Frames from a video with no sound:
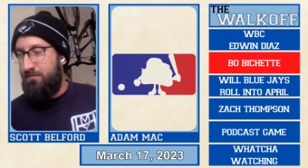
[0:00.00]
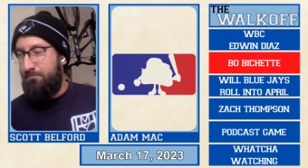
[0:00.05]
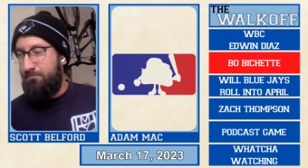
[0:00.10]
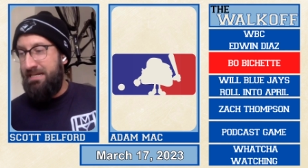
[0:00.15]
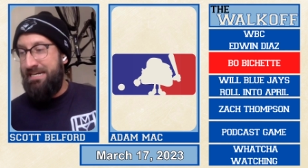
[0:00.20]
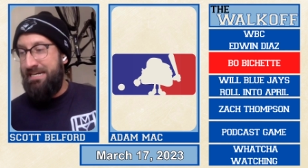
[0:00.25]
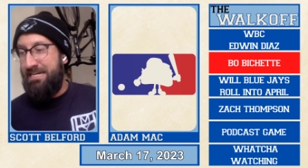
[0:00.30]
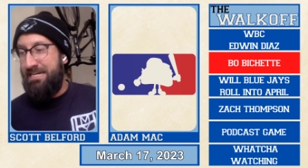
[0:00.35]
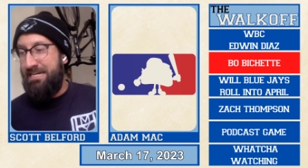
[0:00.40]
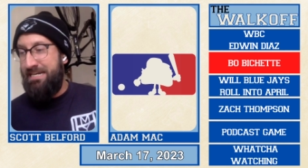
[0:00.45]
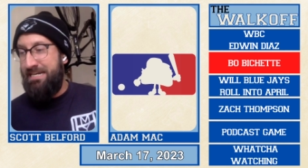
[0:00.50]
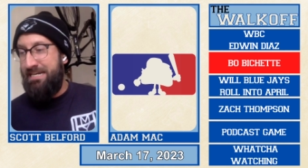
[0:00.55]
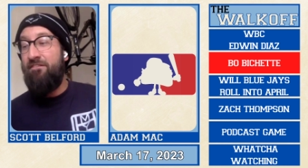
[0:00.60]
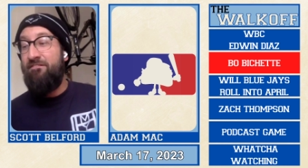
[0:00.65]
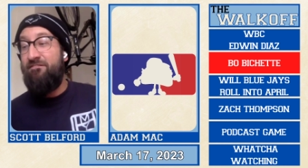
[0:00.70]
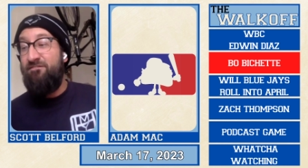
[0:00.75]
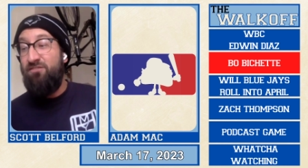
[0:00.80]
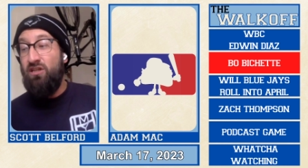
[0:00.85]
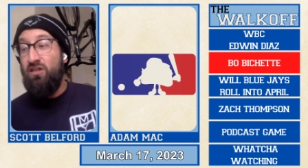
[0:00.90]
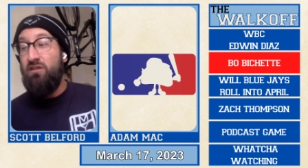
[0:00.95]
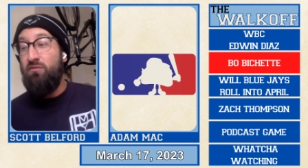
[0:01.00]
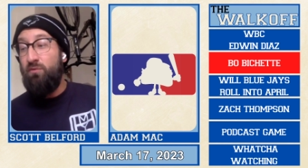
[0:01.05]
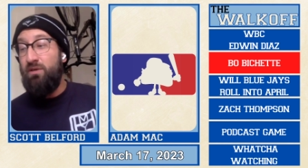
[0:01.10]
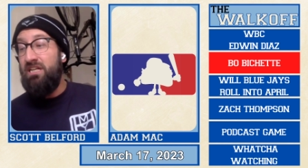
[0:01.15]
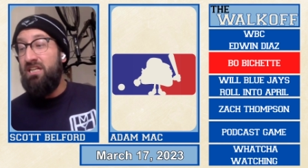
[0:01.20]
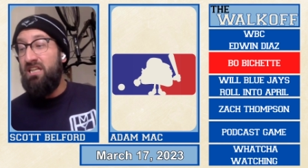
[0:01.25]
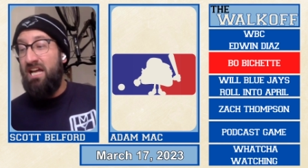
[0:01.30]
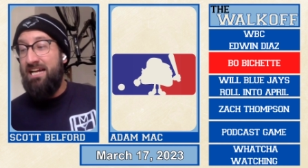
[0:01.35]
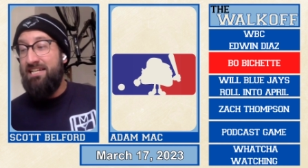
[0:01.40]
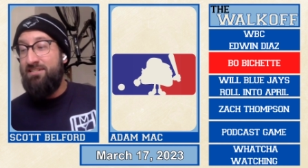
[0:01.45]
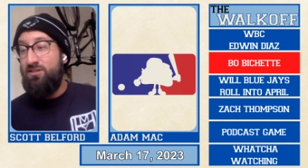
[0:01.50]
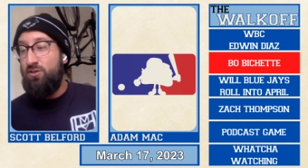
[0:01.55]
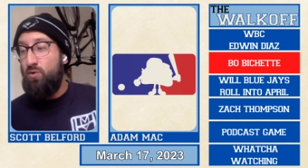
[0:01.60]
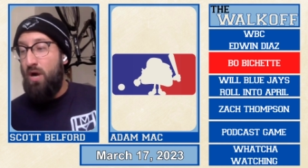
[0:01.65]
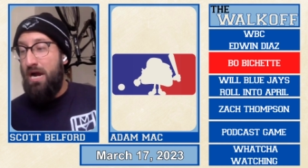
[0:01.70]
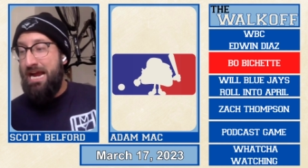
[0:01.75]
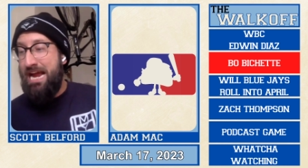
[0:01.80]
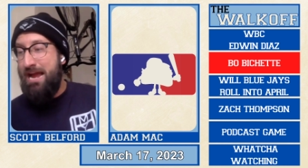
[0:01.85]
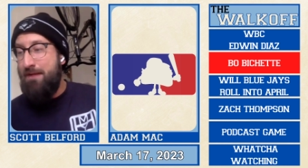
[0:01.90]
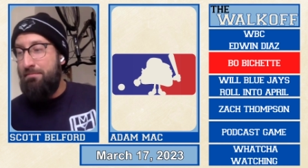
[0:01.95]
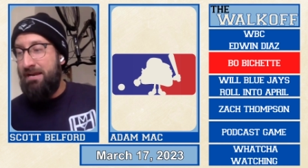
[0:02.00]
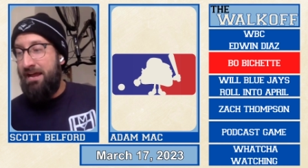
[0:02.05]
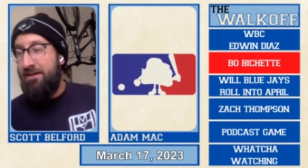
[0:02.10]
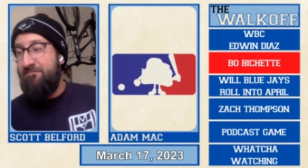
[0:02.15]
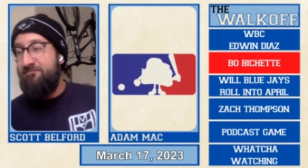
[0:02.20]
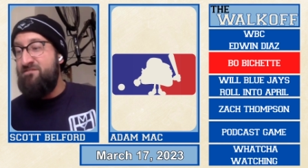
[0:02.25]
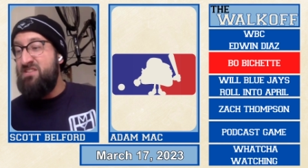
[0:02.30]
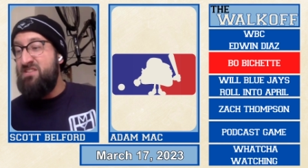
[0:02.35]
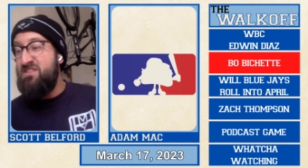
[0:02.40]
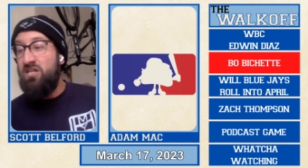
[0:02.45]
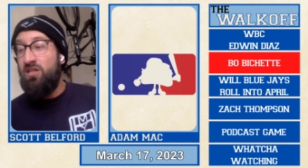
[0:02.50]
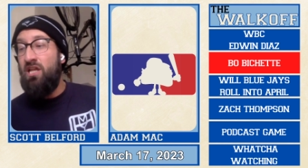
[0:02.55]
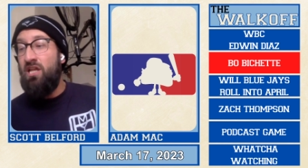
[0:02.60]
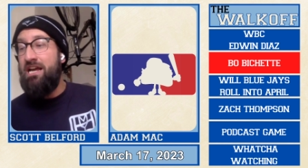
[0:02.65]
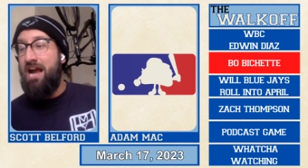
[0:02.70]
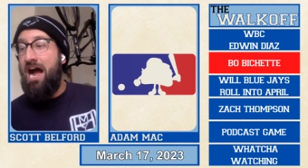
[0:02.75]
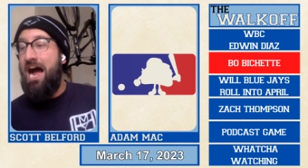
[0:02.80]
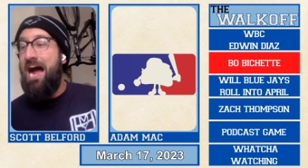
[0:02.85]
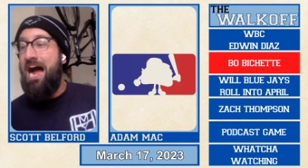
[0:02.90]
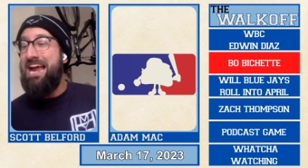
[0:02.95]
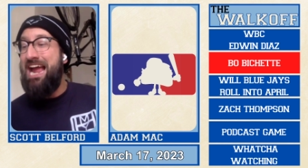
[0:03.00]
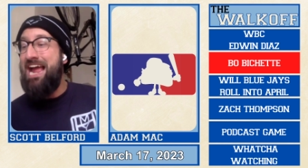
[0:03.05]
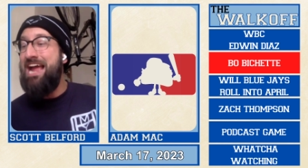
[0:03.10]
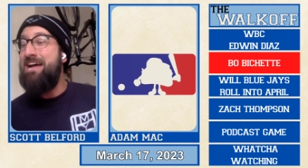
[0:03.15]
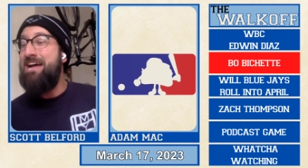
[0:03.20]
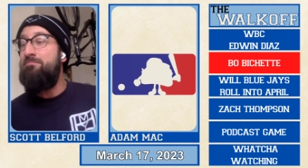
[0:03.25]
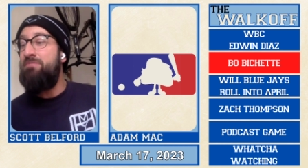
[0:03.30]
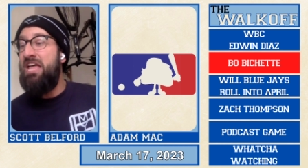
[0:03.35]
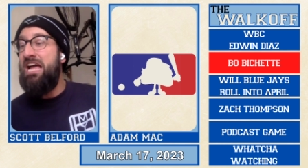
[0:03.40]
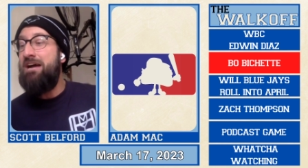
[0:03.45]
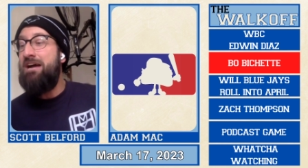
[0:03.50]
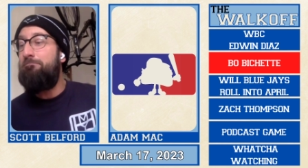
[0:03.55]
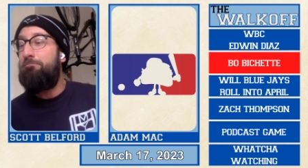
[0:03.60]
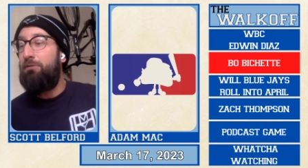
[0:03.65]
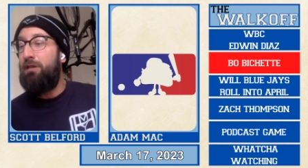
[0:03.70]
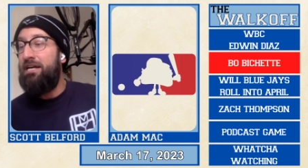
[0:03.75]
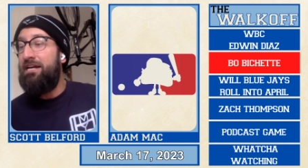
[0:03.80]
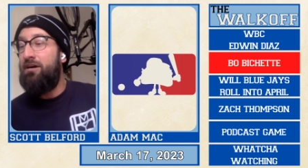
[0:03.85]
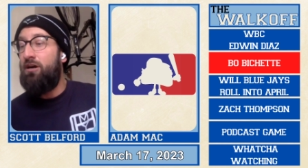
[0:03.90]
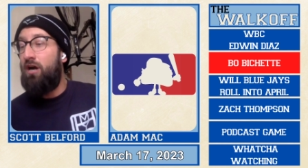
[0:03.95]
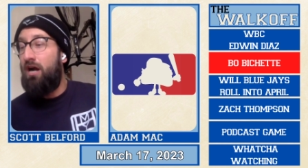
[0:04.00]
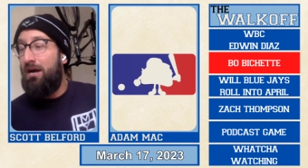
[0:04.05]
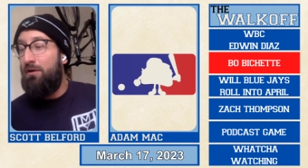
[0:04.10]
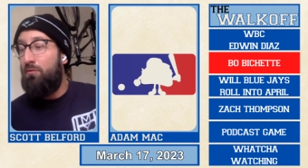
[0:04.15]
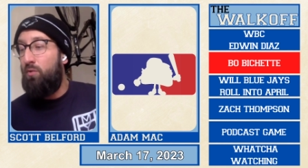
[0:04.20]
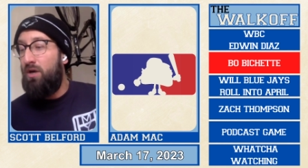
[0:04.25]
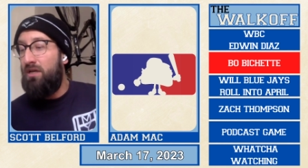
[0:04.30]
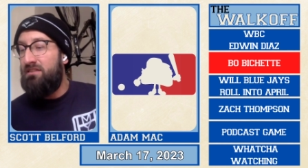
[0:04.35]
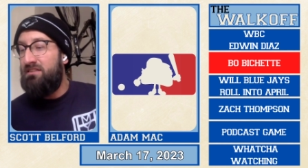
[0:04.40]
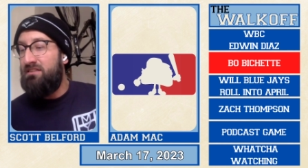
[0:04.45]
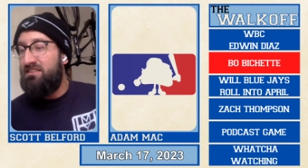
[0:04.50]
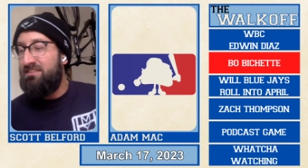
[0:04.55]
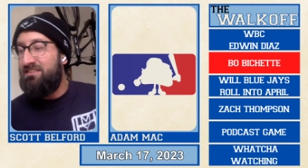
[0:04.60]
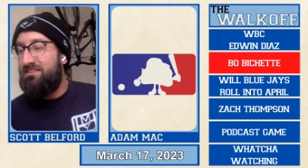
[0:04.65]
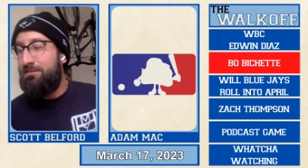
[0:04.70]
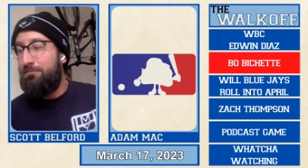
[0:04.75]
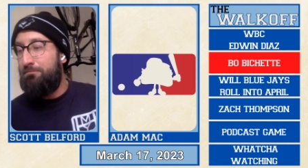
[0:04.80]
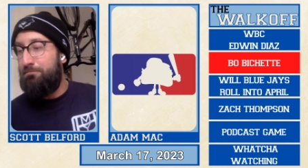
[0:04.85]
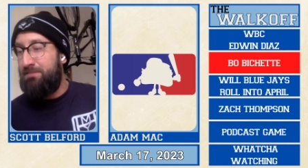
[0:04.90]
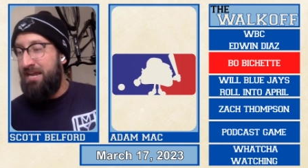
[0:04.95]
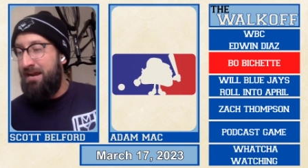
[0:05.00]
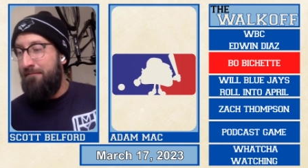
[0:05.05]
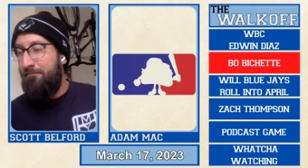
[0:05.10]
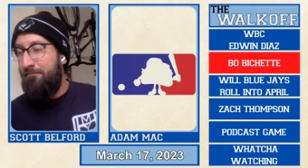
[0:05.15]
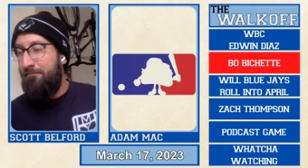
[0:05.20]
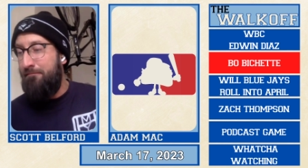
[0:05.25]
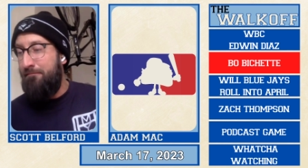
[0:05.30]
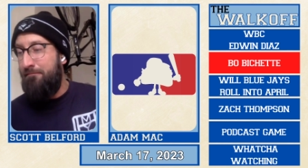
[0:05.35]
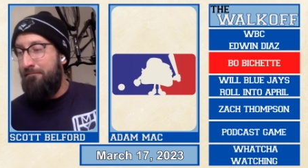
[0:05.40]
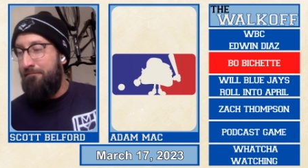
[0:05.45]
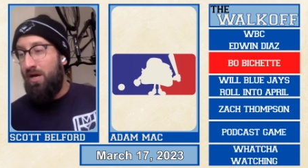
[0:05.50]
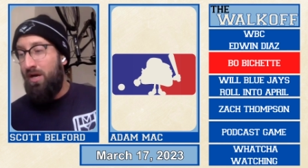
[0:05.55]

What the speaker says: But now I fully realize who I am. And I feel like I am that player I was in September.